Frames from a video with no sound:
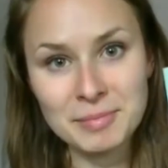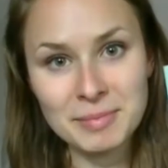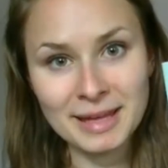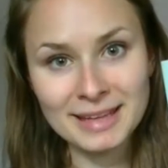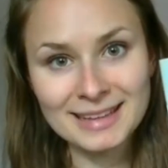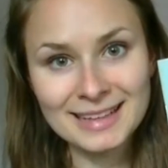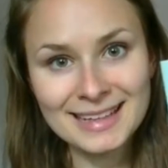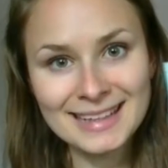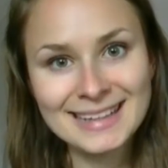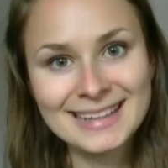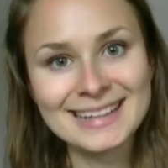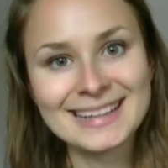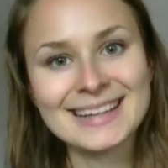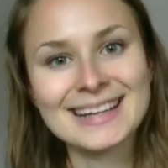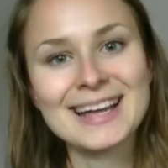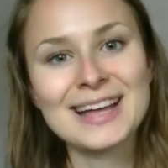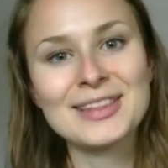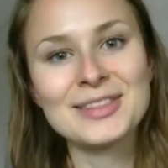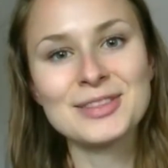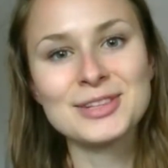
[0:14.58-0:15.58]
the medley,
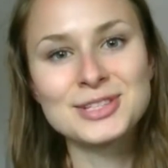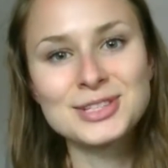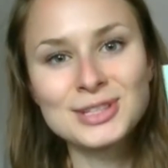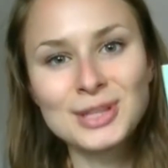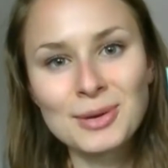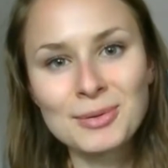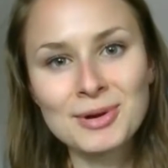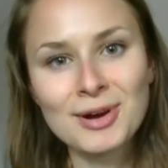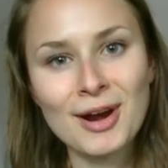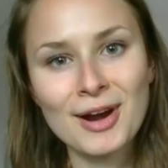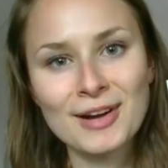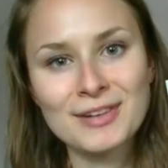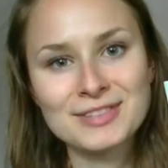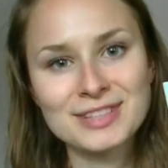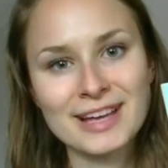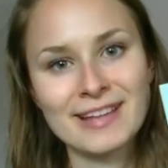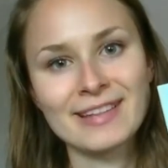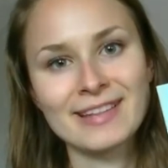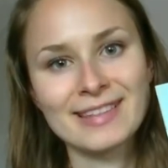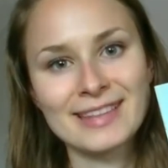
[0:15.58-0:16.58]
The Slow Regard of
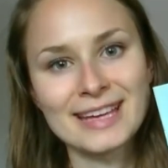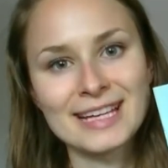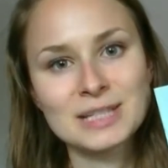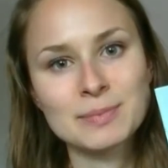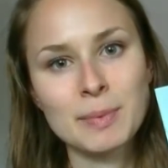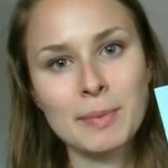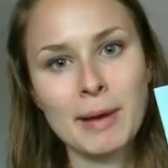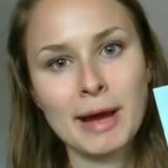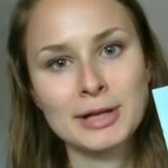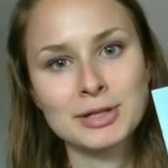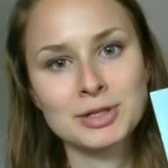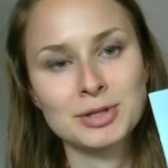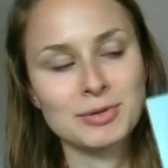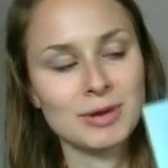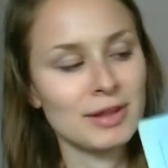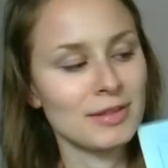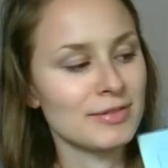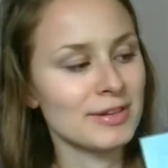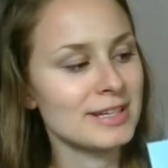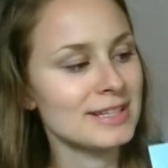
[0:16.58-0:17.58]
Silent Things by Patrick
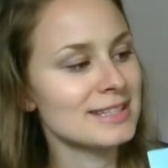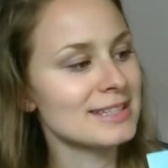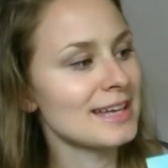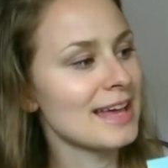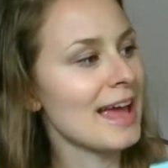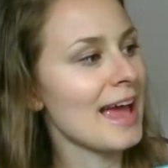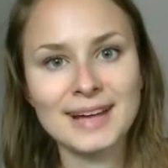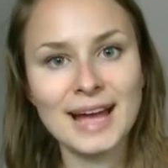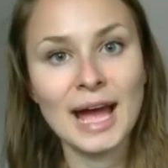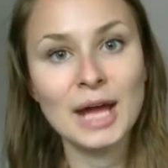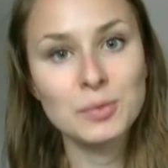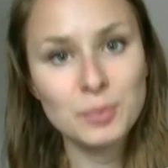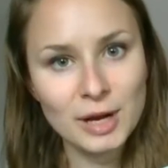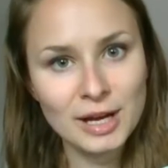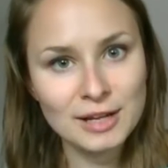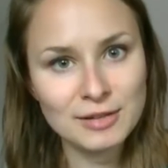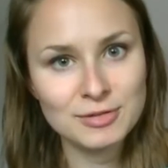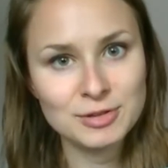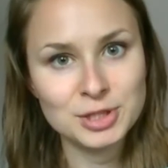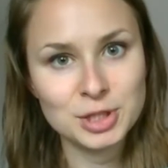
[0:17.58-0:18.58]
Rothfuss, and
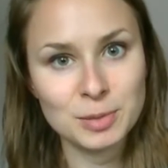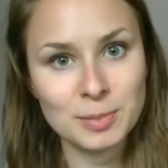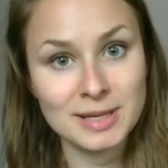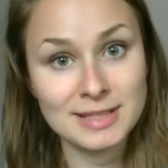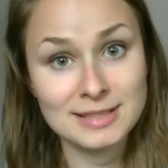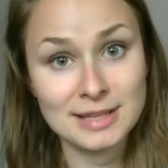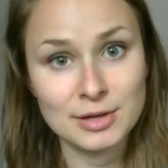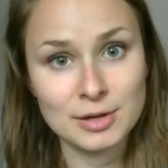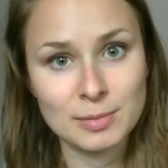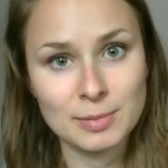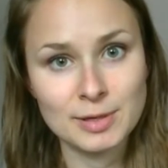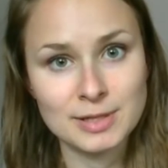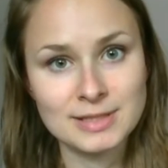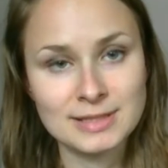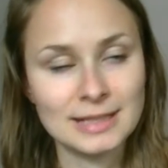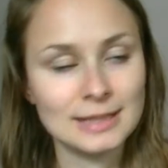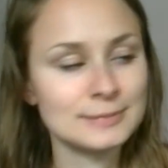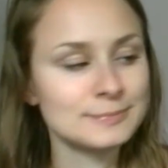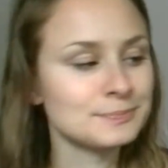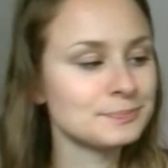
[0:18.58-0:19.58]
Waiting for Joe by Sandra
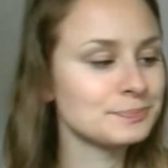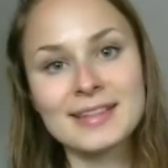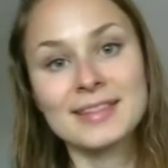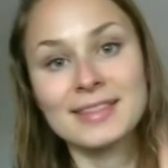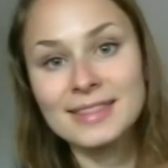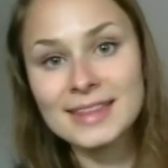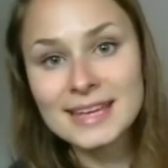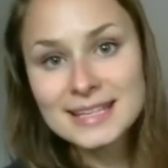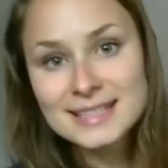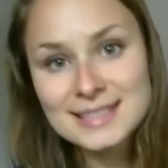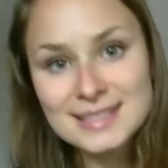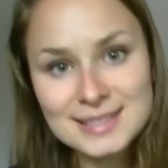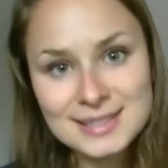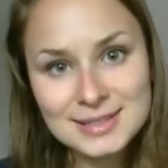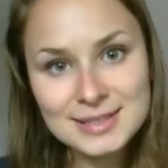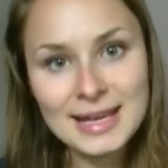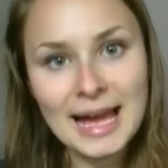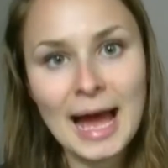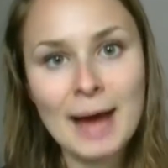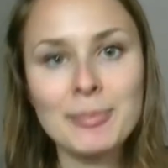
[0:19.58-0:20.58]
Birdsall.
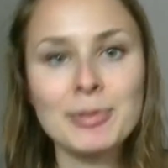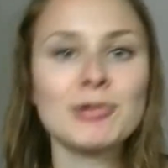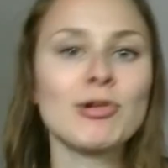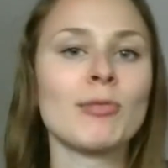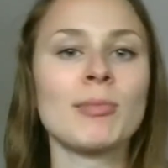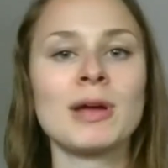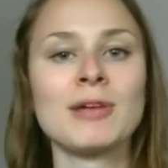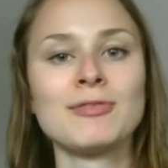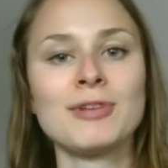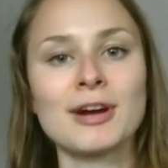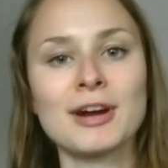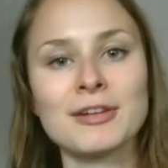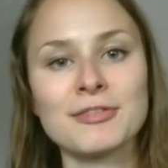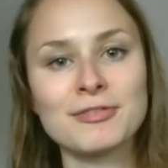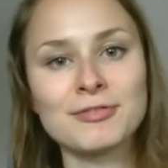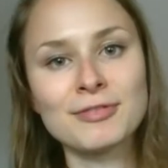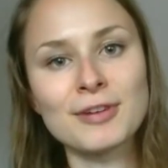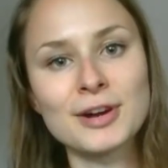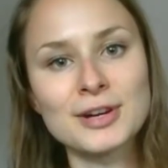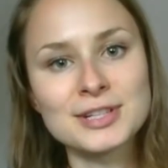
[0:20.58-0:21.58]
This happened on my very
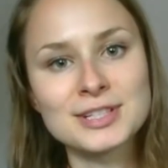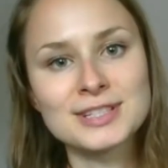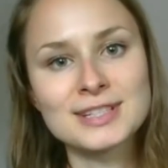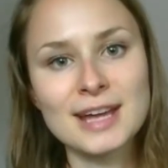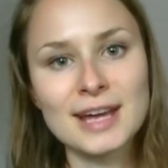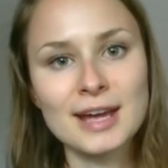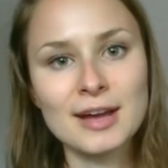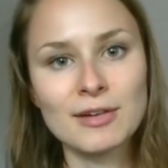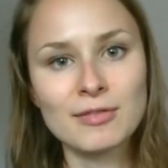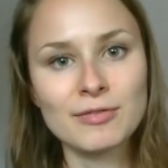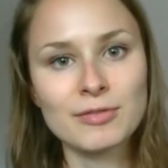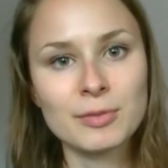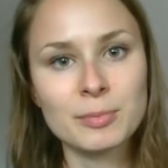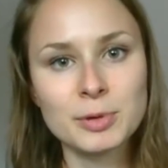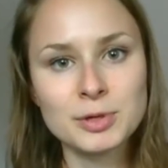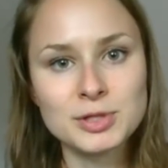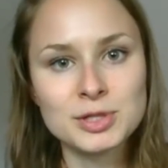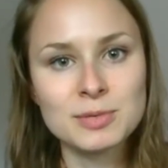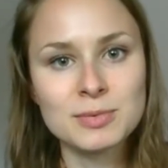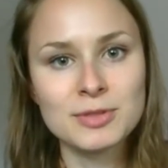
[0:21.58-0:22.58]
first day of the
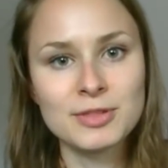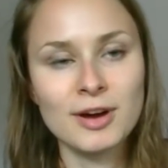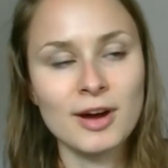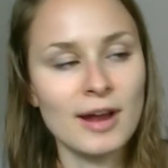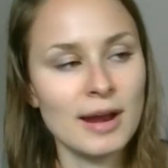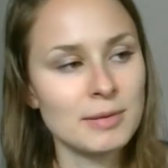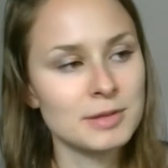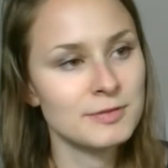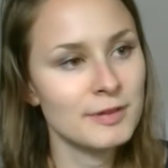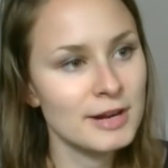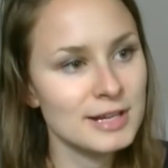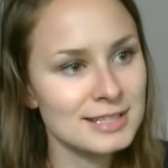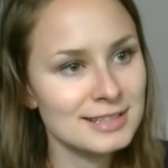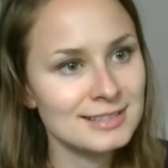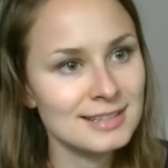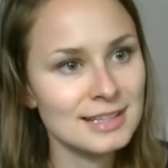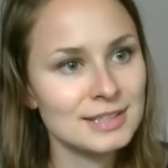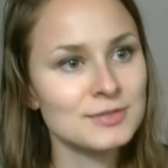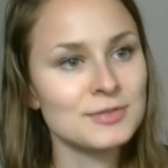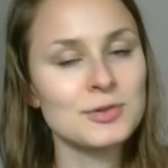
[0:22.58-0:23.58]
BookTubeAthon. I was very
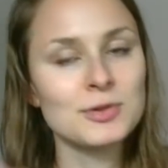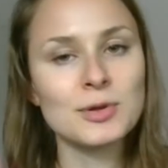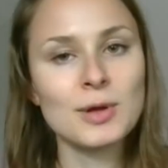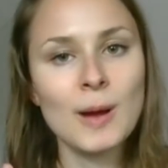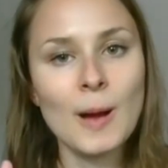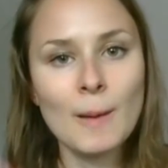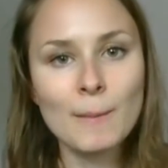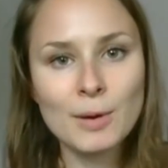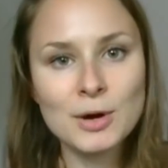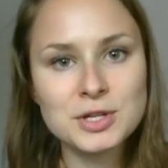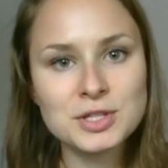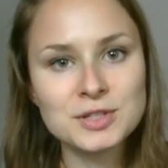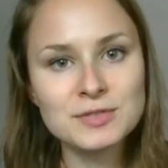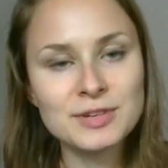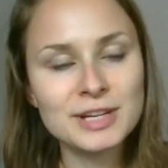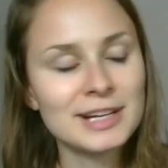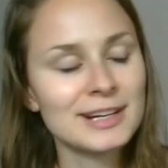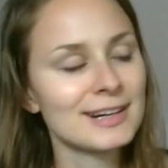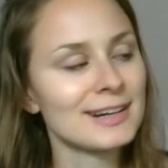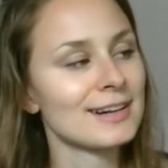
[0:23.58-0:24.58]
successful,
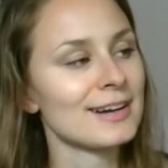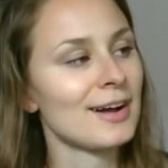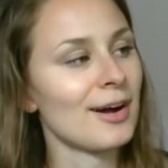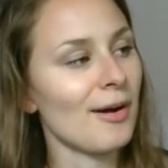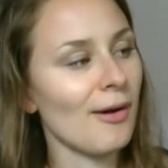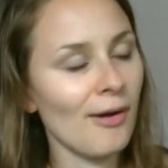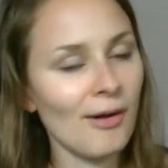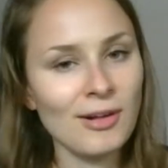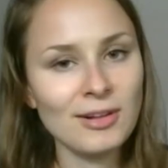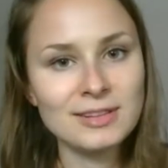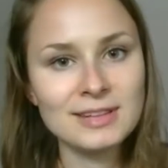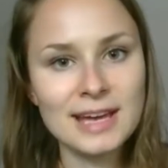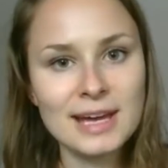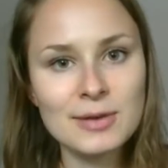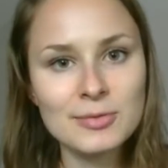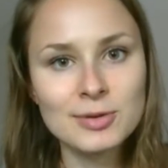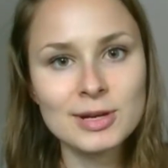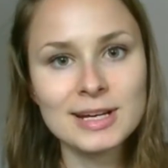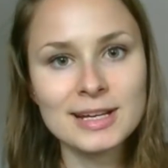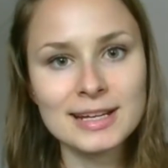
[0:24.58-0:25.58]
persevered, all day
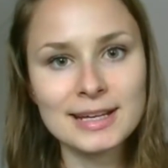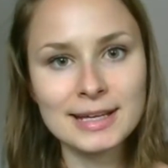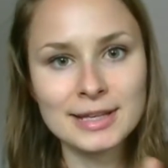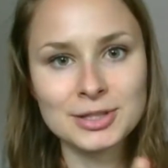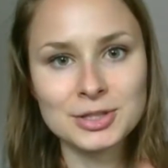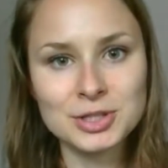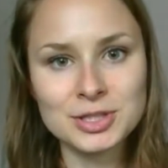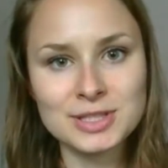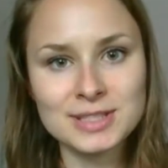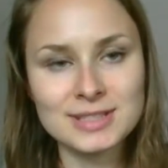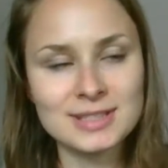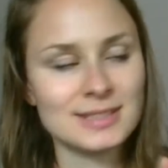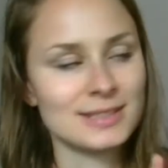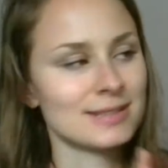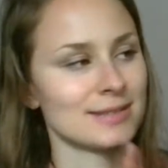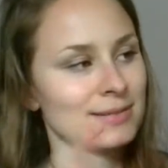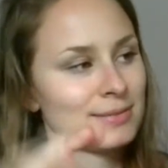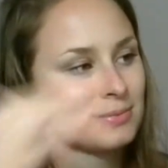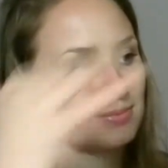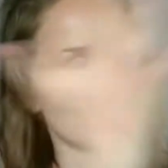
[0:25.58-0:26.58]
reading, just
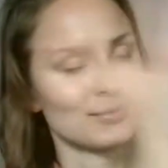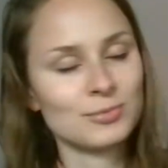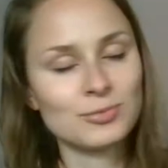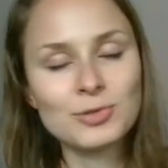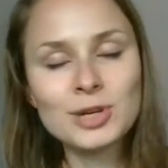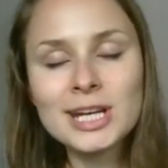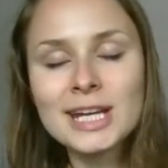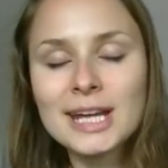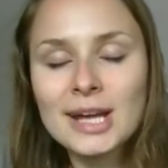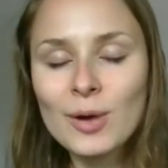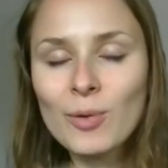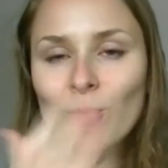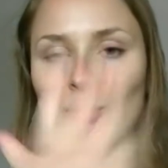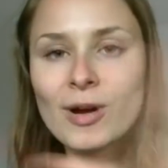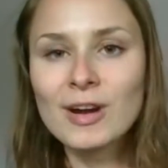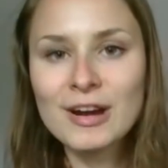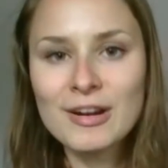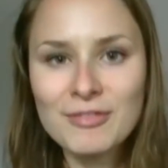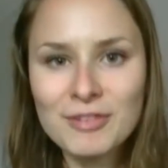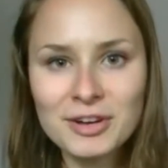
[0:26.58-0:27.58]
reading
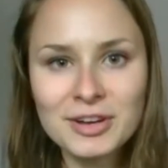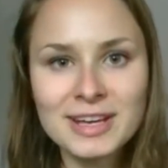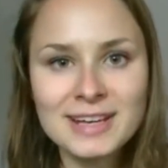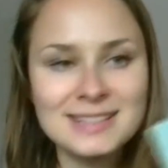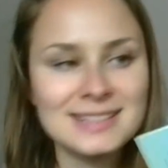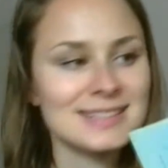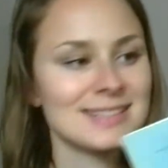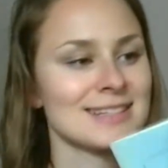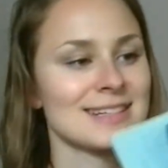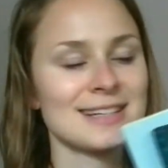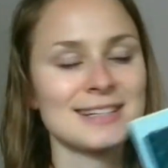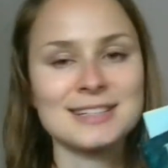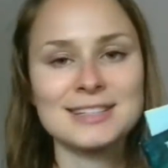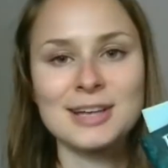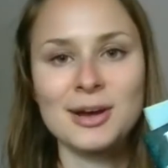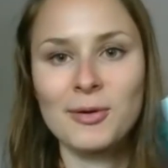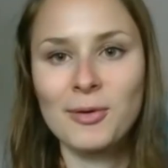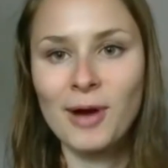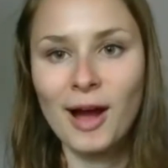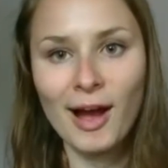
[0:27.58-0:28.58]
wonderfulness.
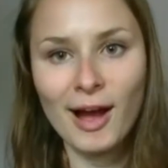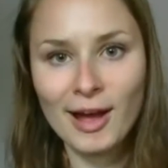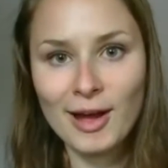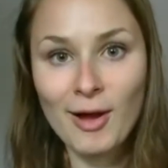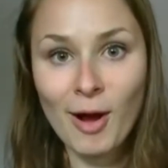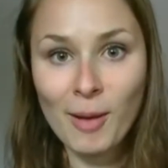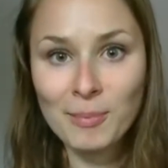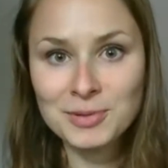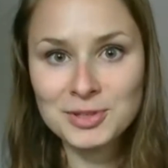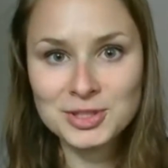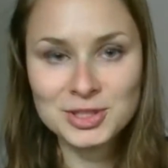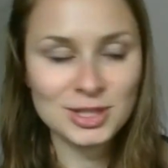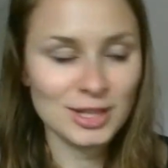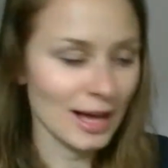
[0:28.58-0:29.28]
So I accomplished a